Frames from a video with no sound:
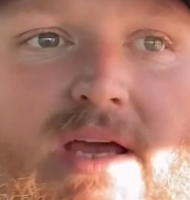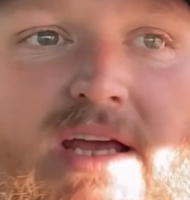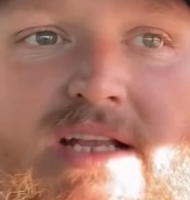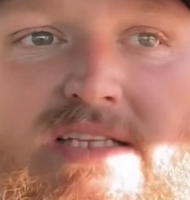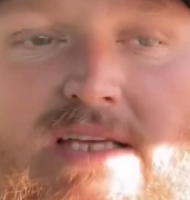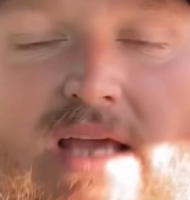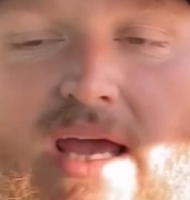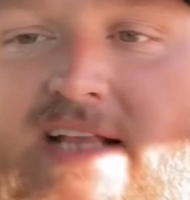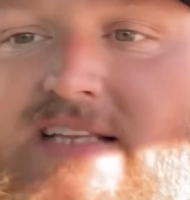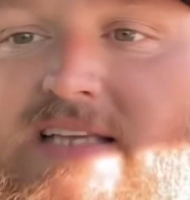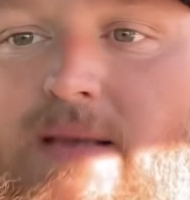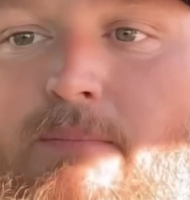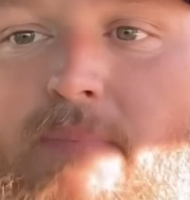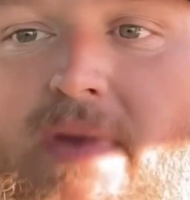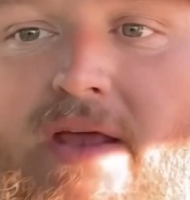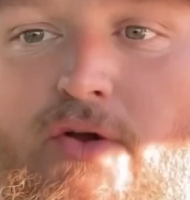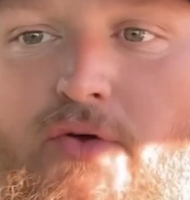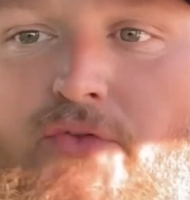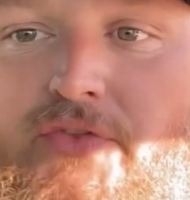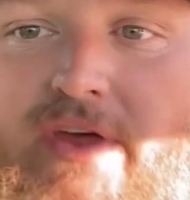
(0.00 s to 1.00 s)
it's it's a
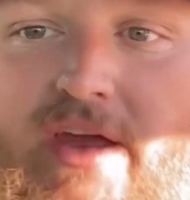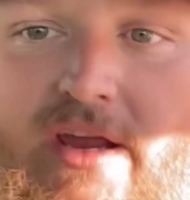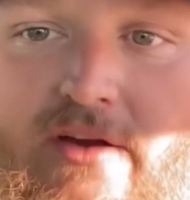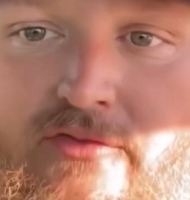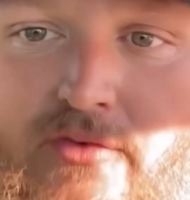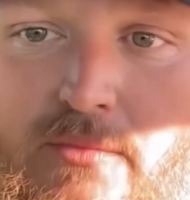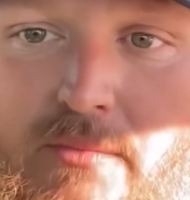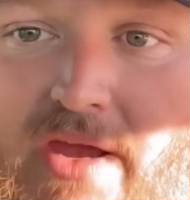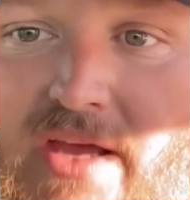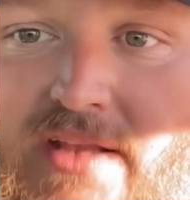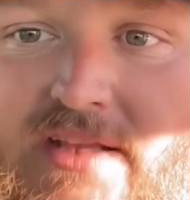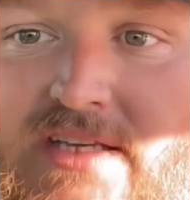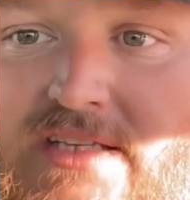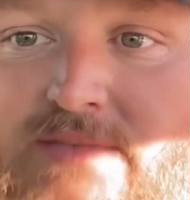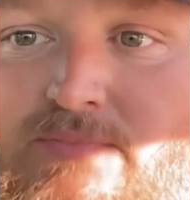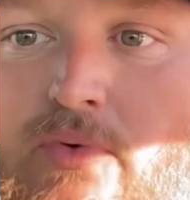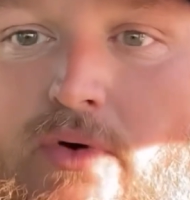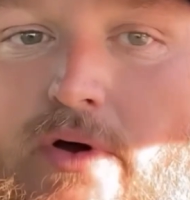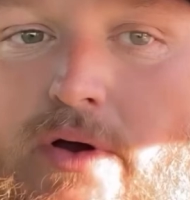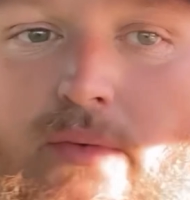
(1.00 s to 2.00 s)
mental thing for me at
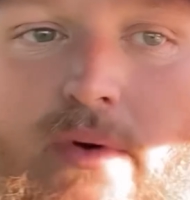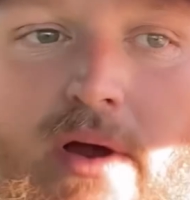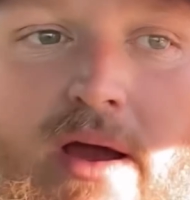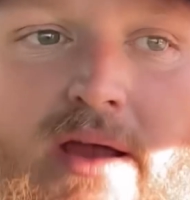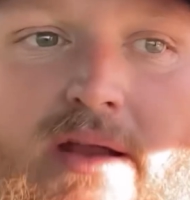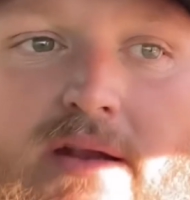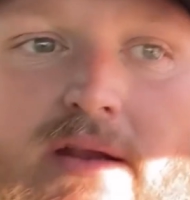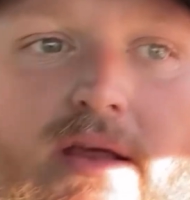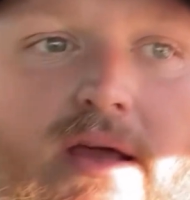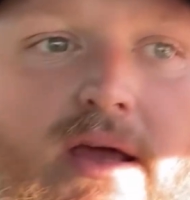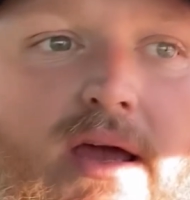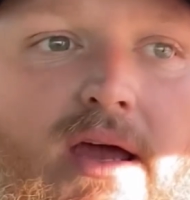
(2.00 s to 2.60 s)
this point, right?